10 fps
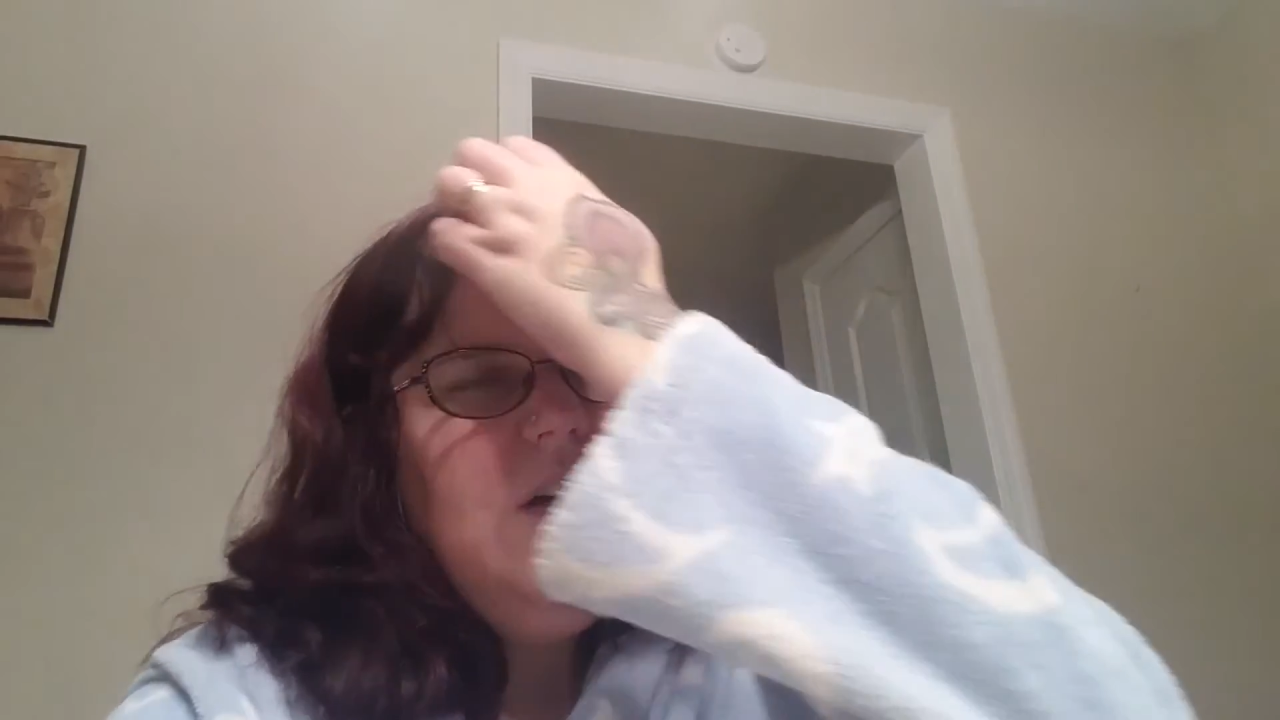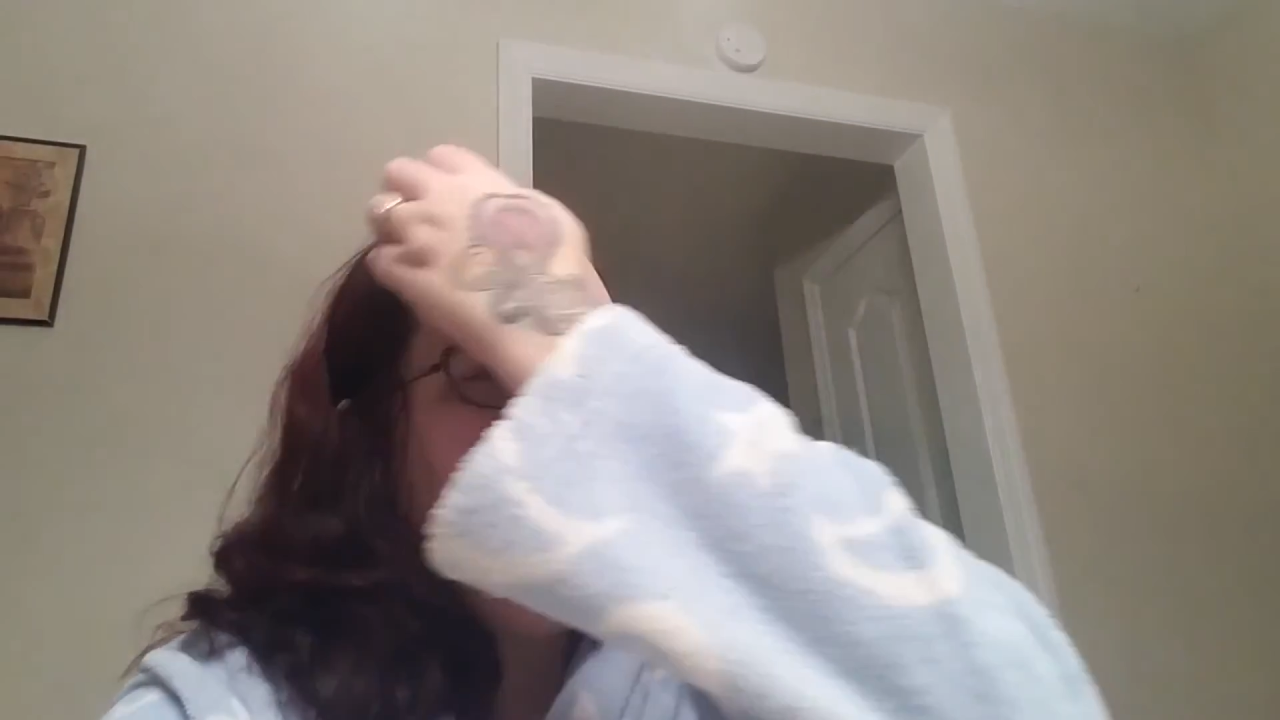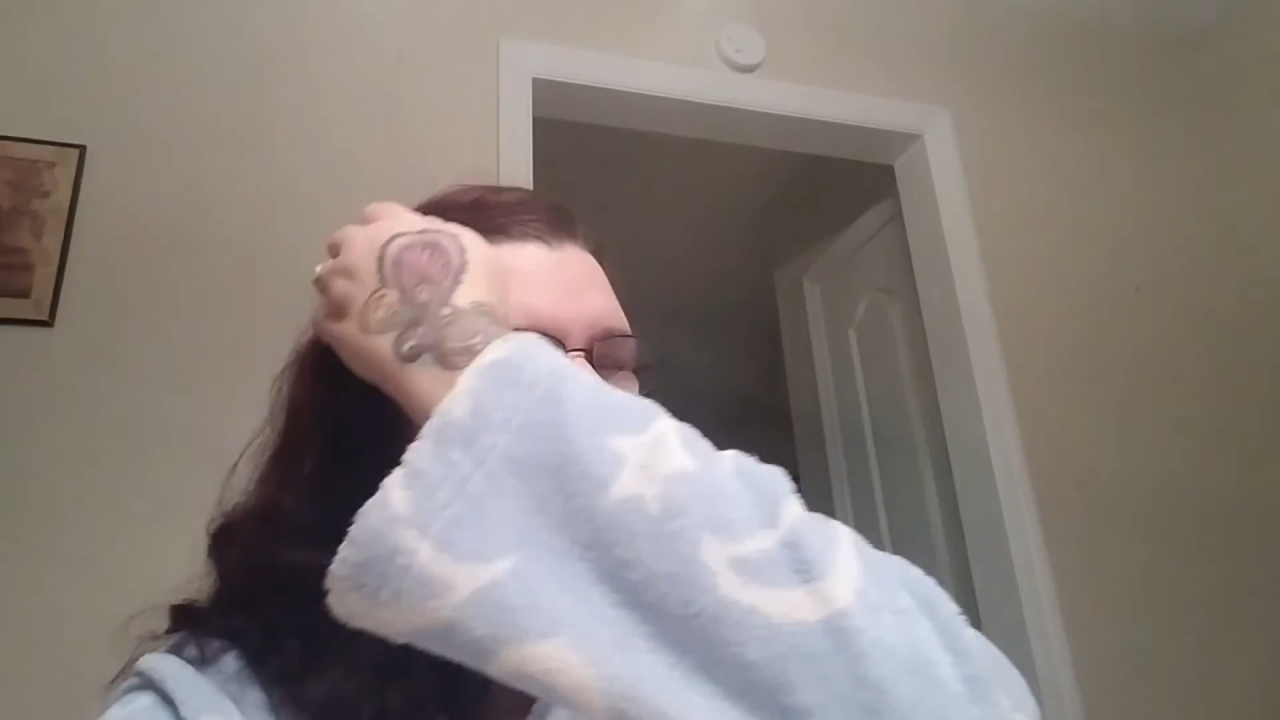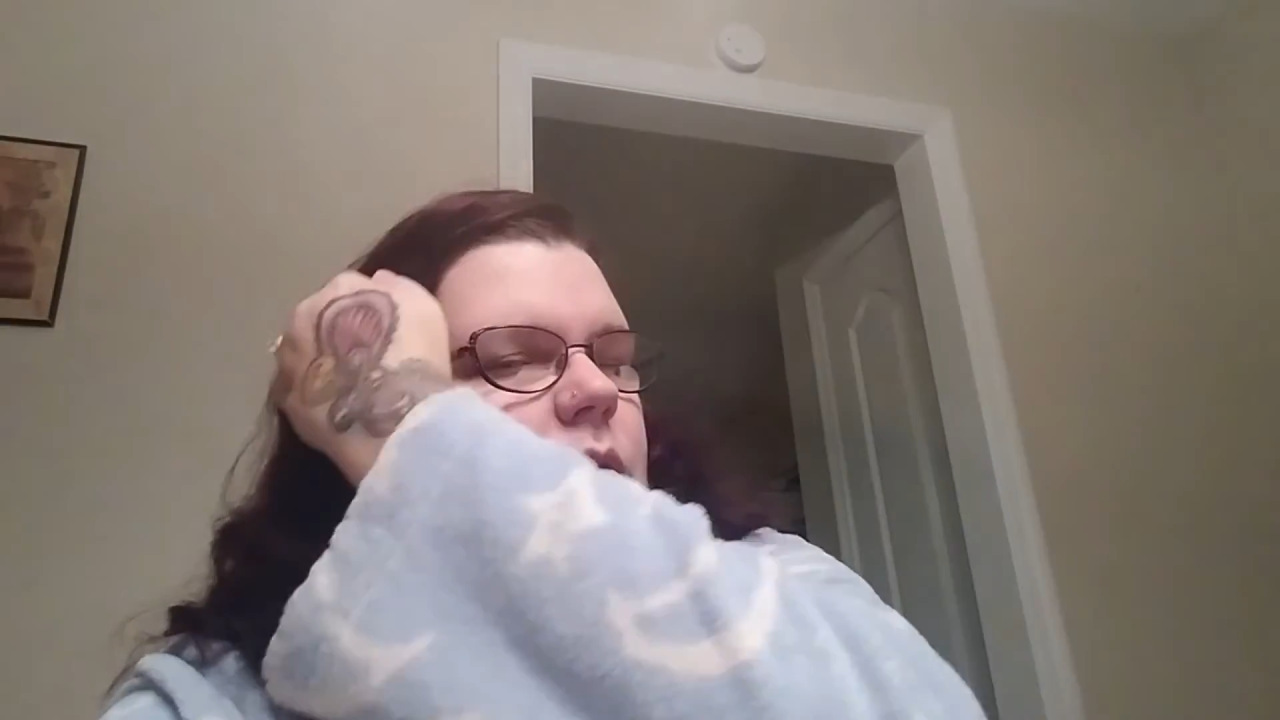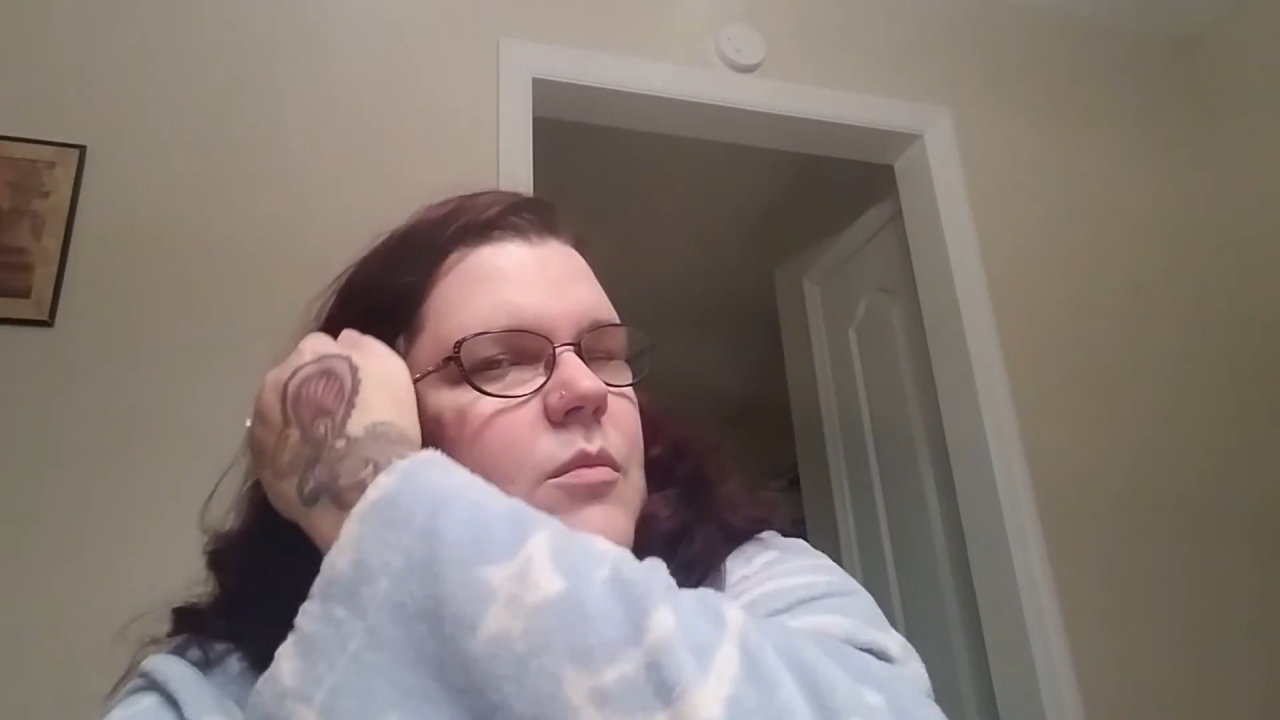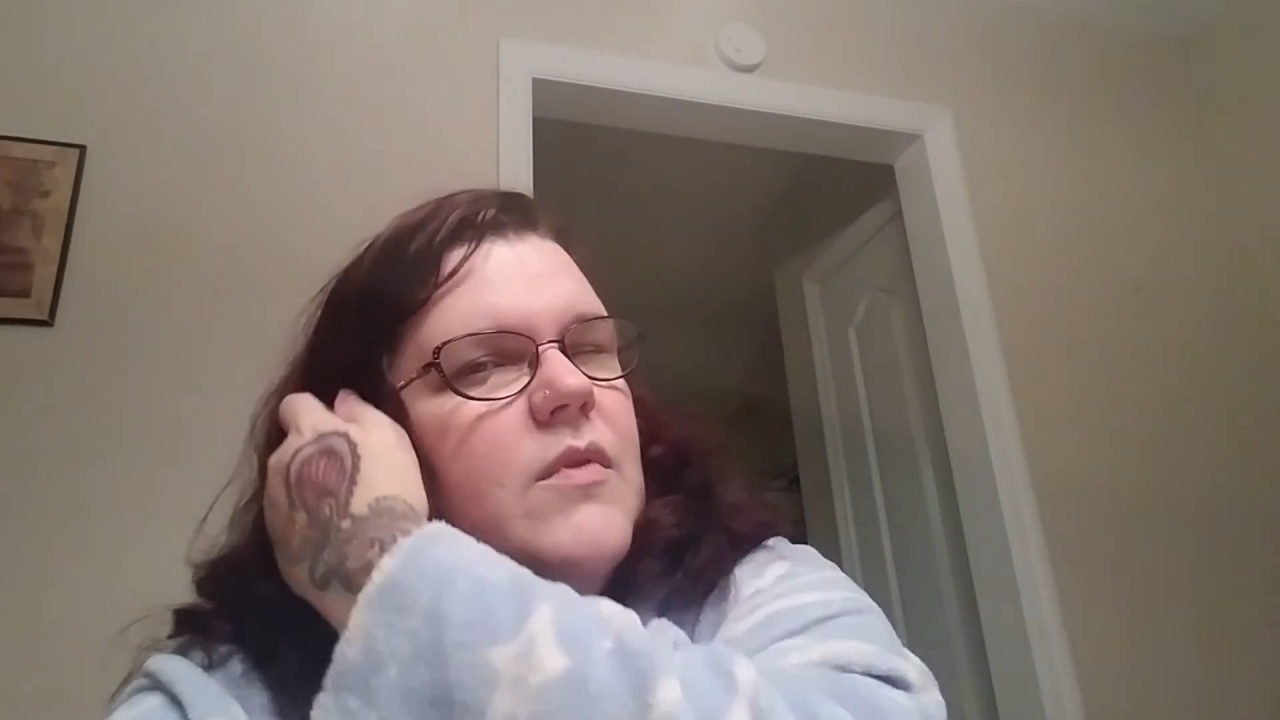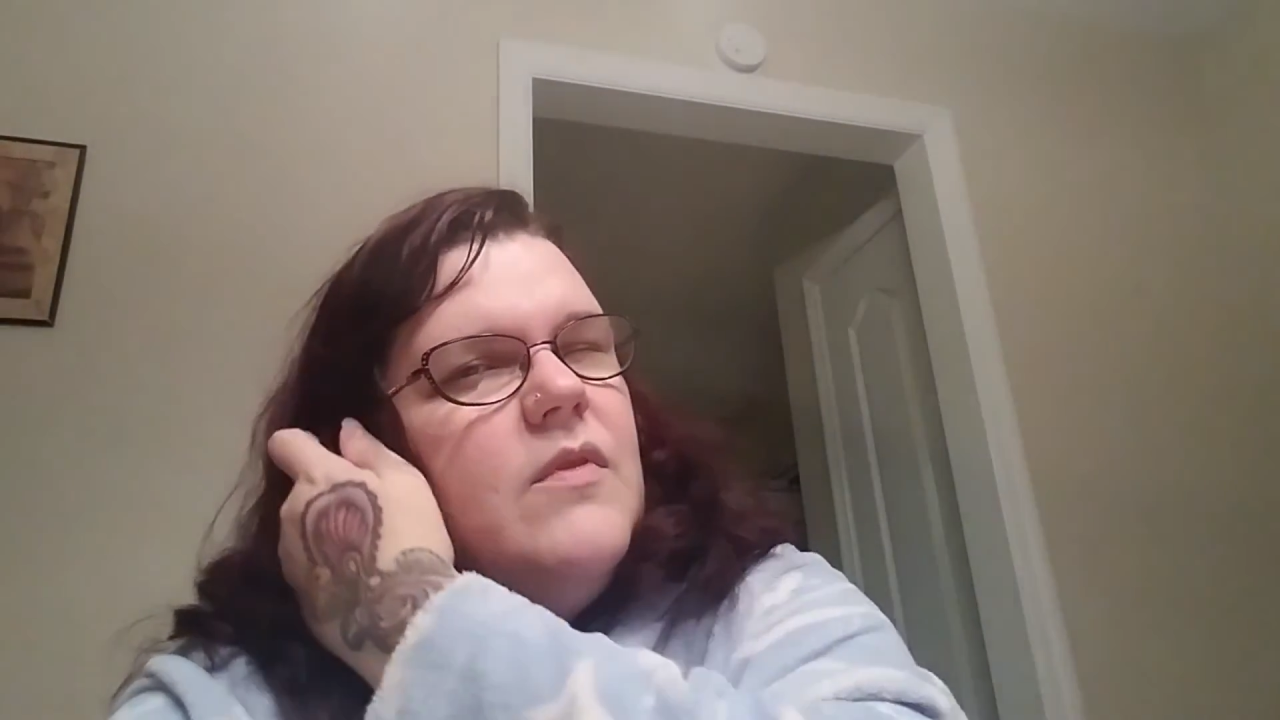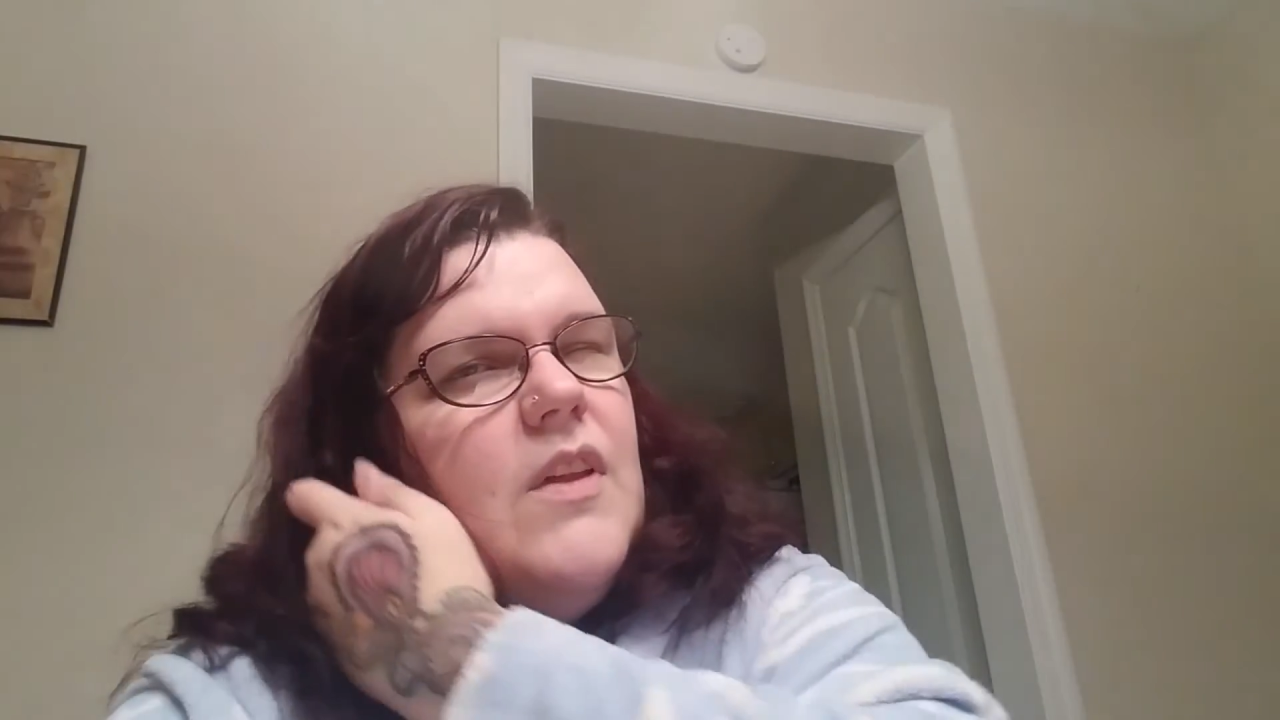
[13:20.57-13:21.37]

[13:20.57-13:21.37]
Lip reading: and